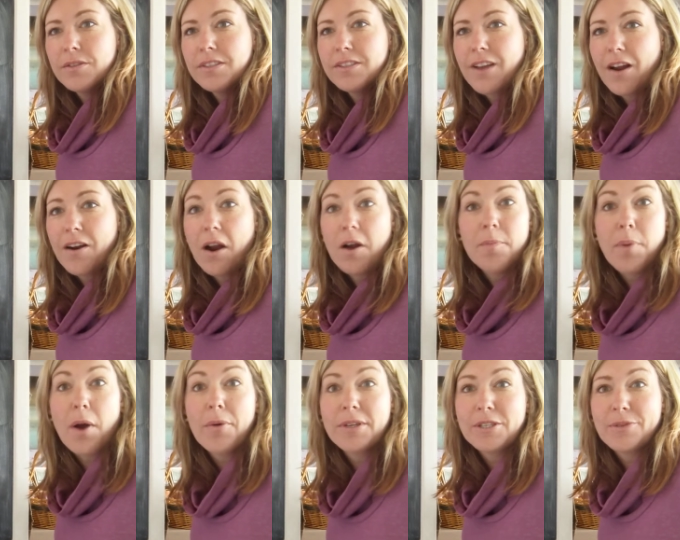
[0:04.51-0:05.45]
start our
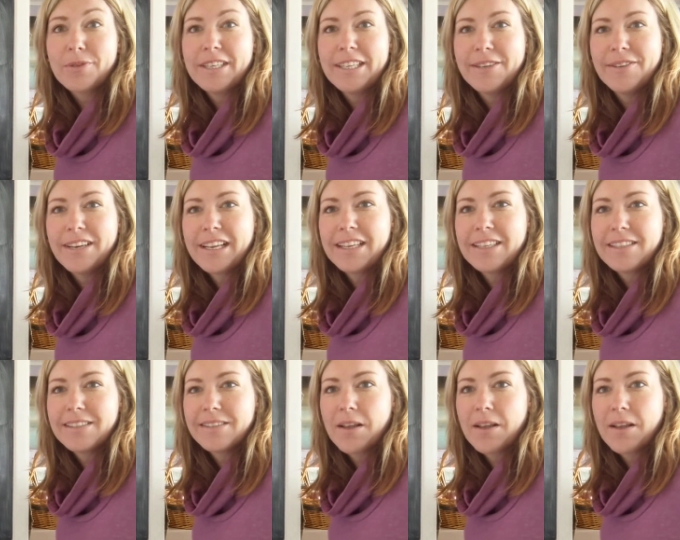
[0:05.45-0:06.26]
poetry unit.